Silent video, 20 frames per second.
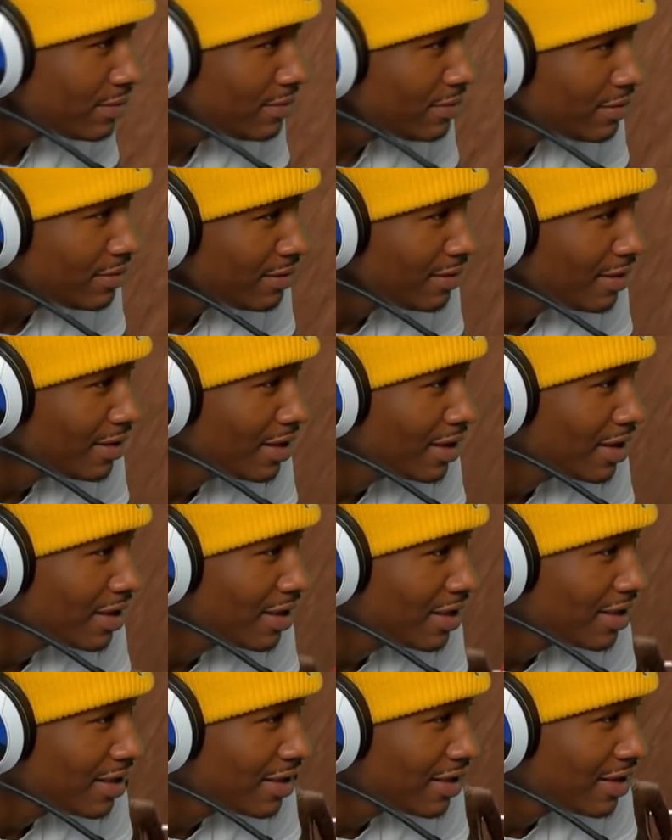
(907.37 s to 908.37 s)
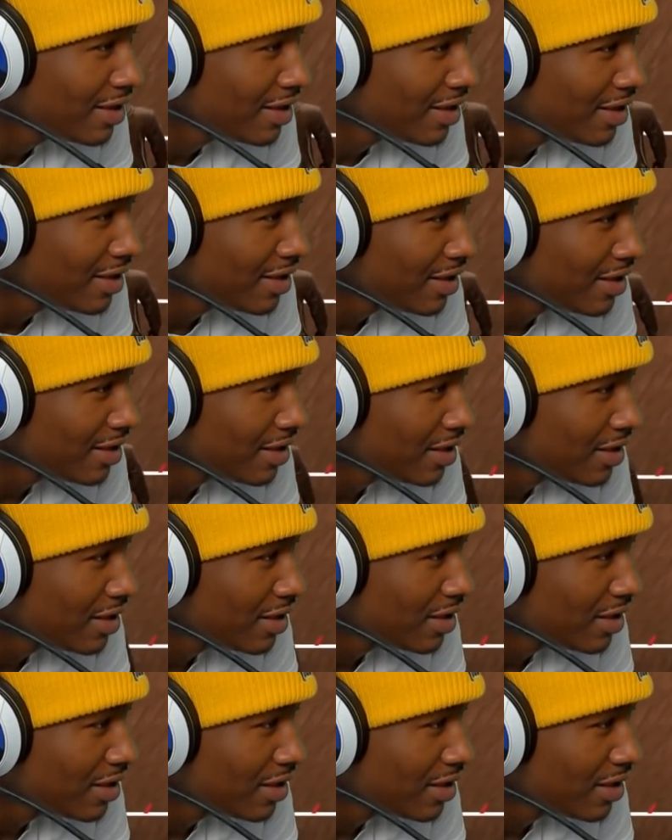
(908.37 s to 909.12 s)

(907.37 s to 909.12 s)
(no one is talking)